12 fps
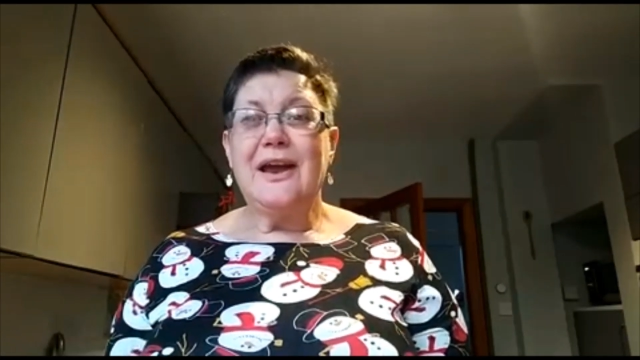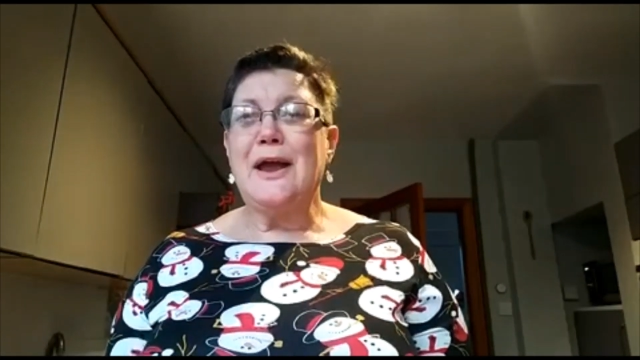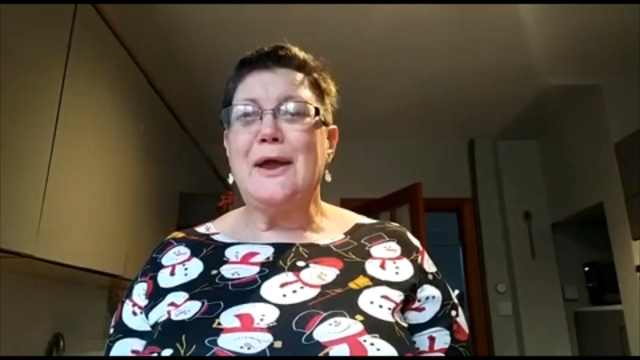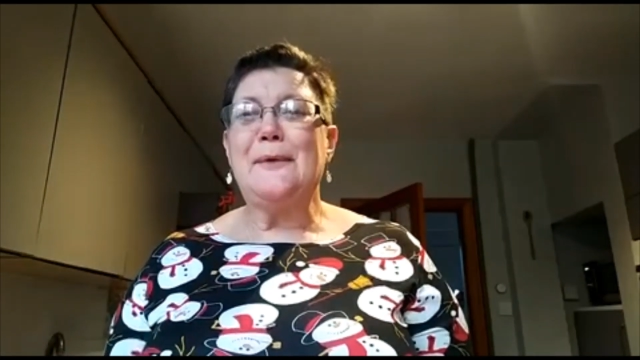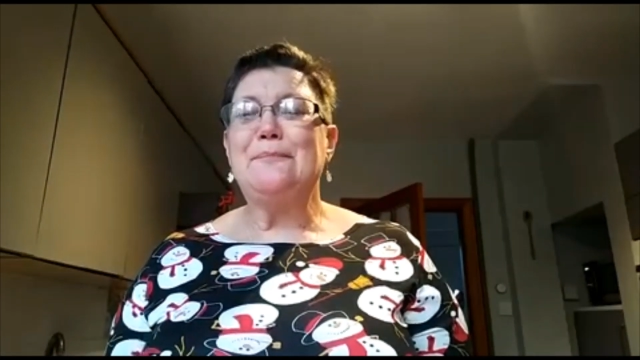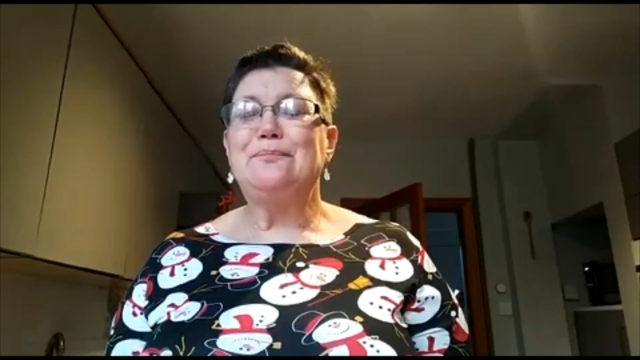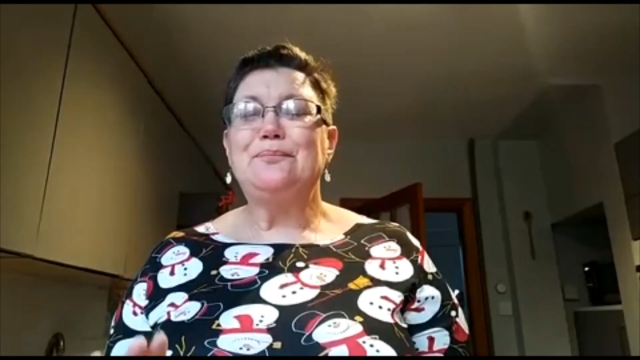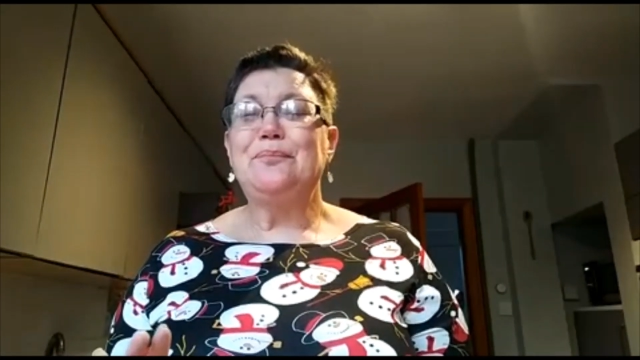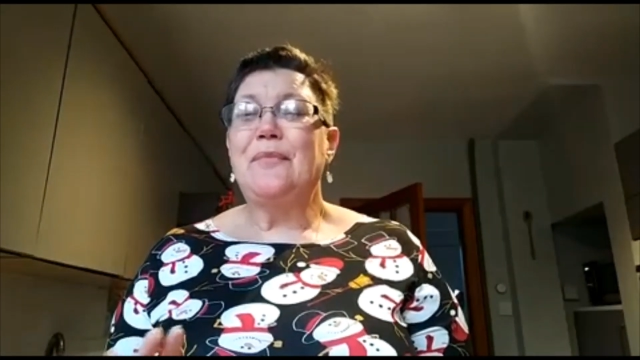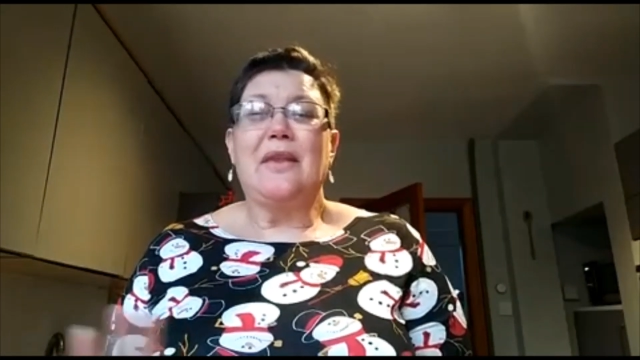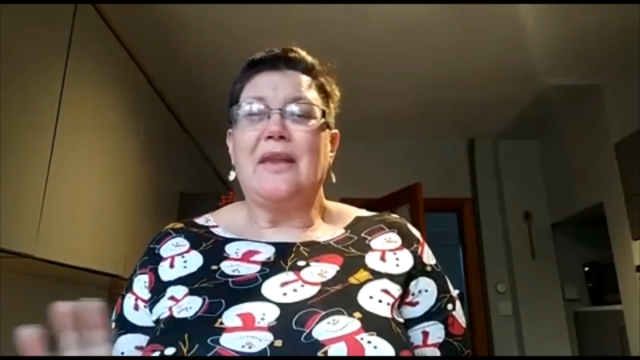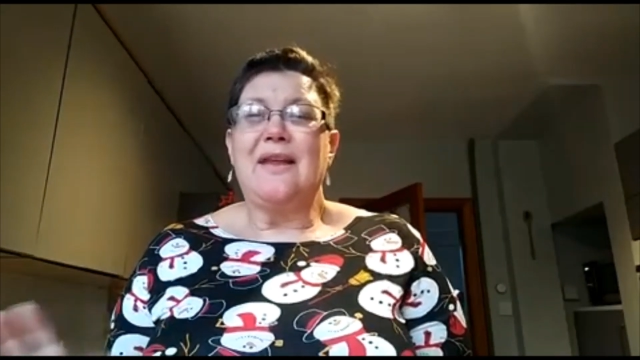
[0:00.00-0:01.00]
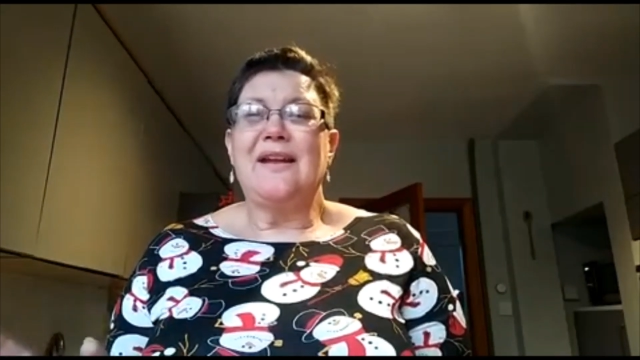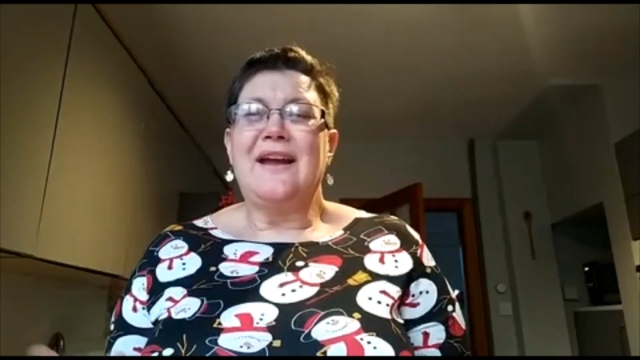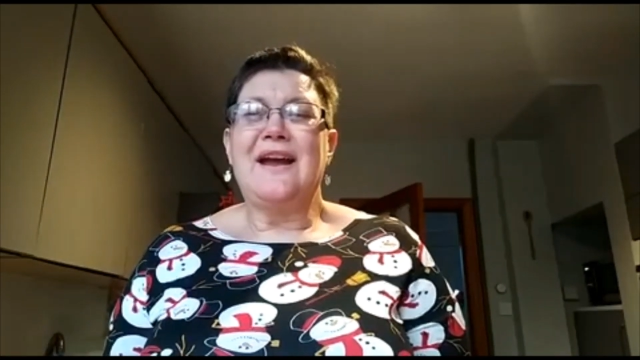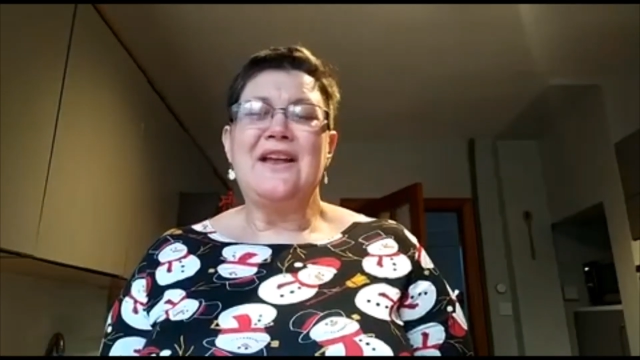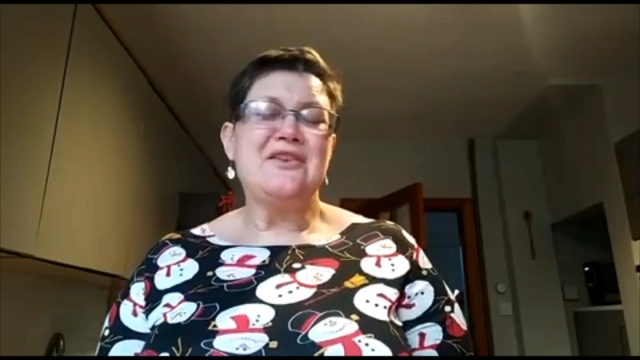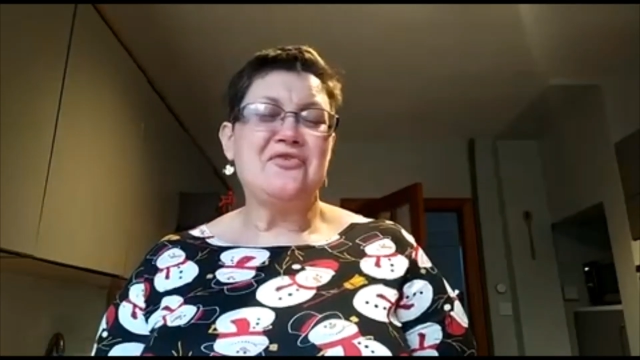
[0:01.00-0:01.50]

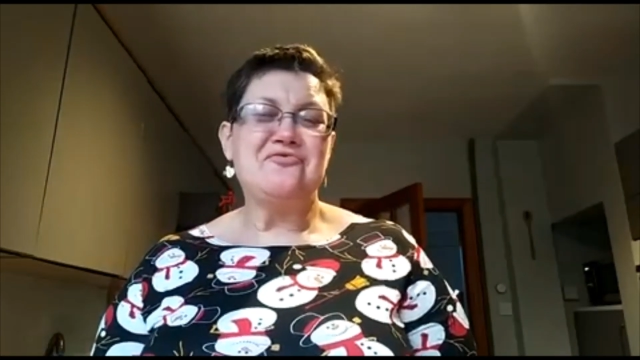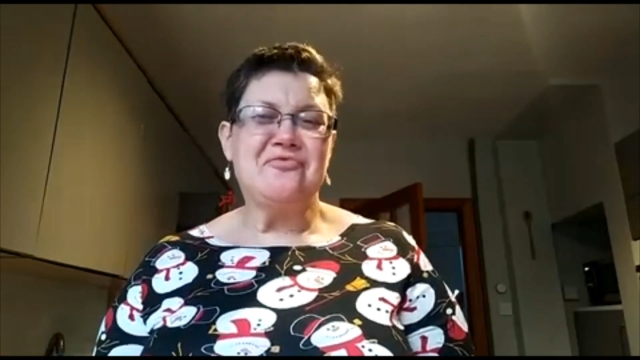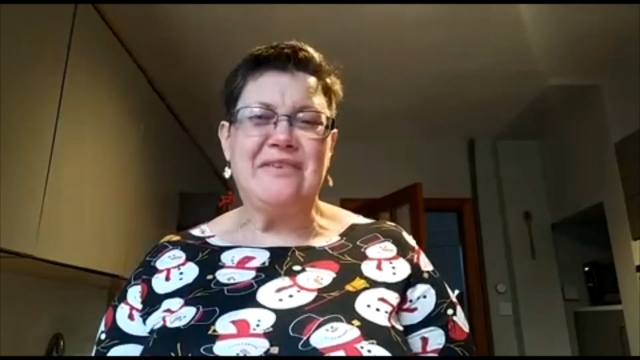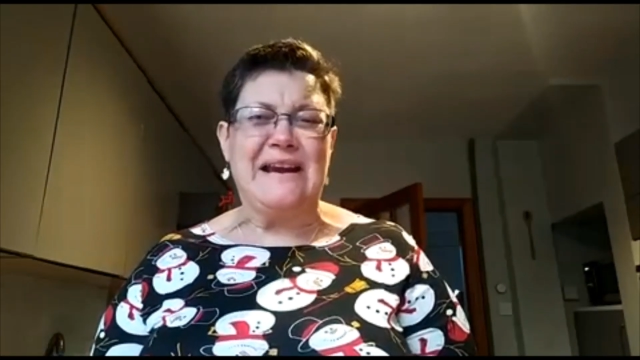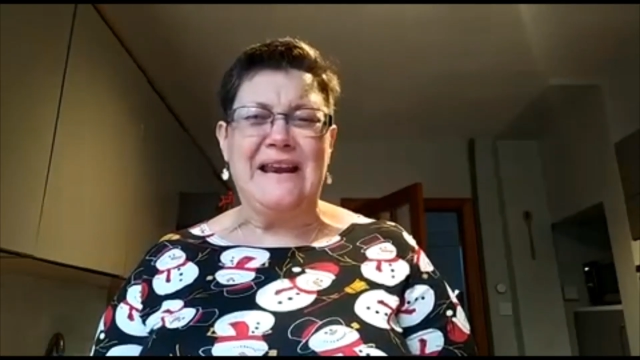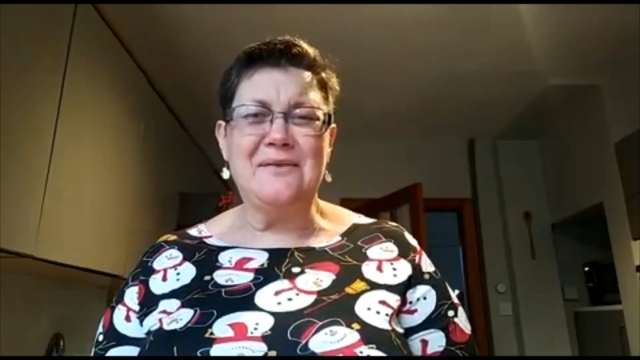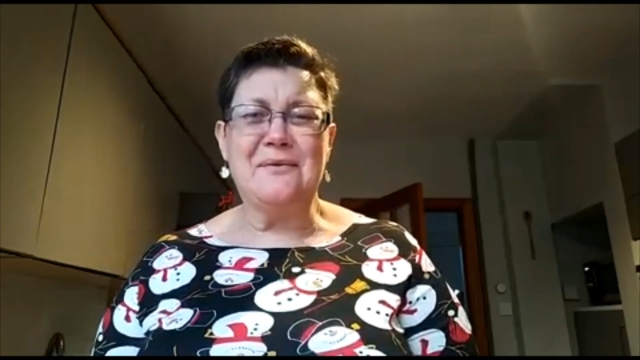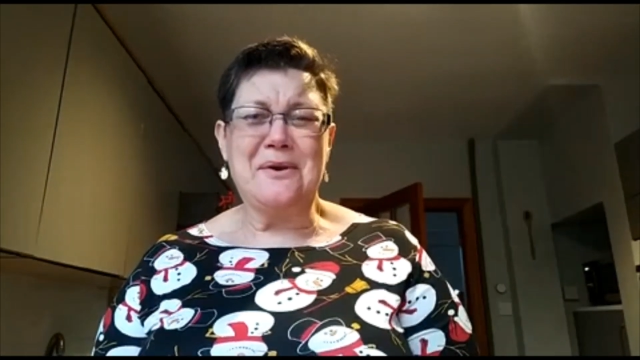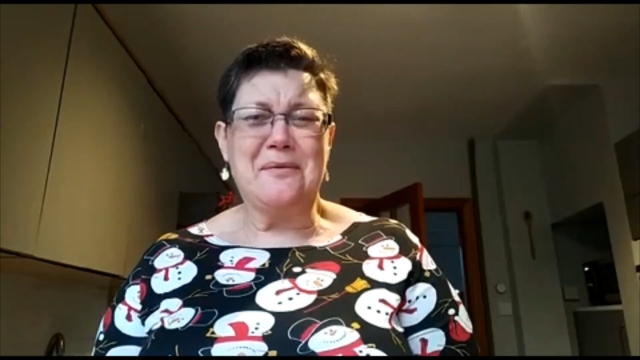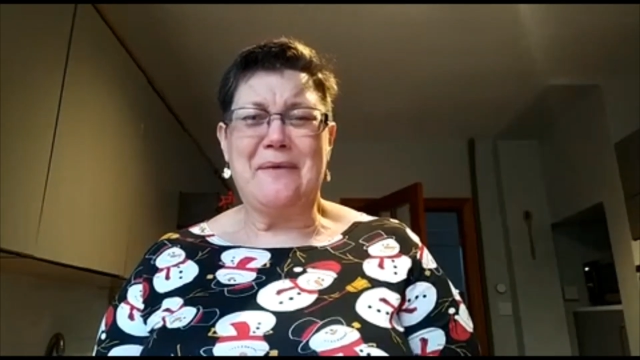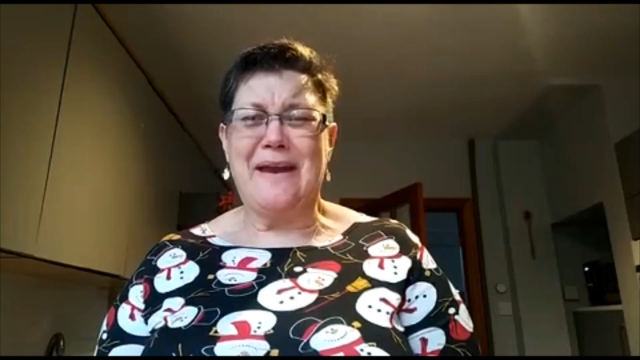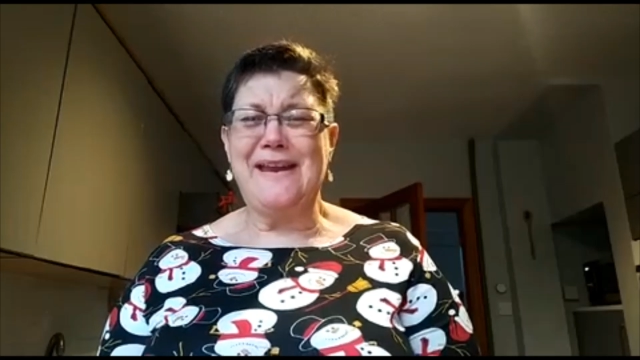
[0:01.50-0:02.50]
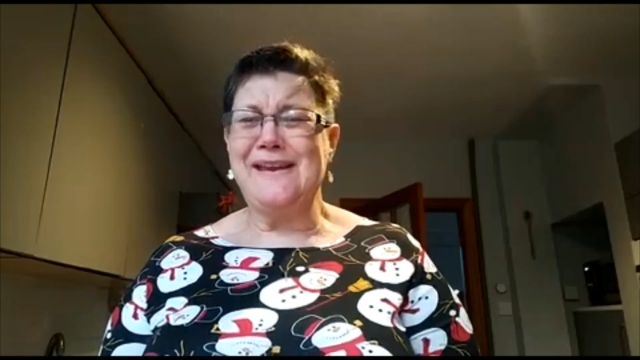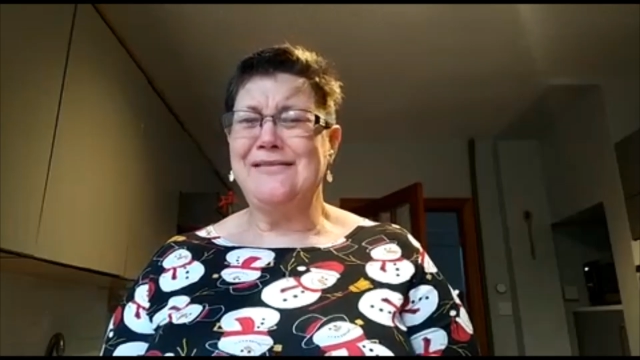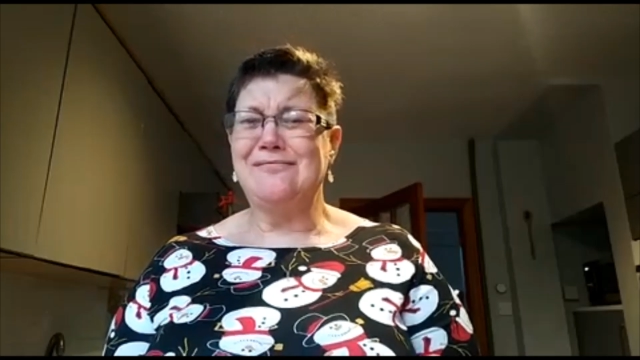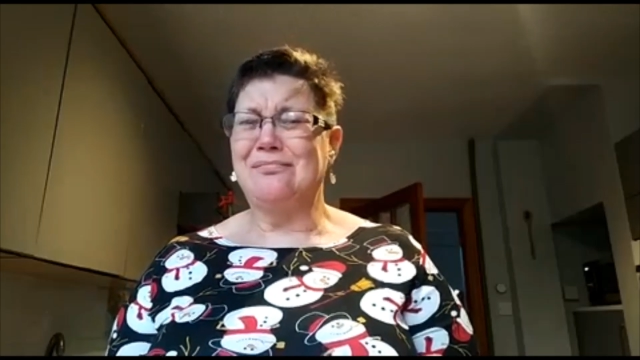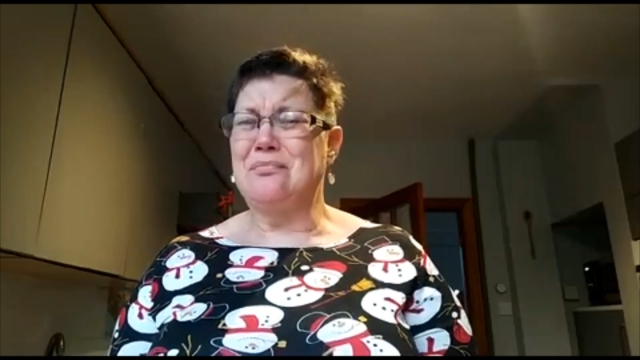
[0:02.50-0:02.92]
I don't really want to be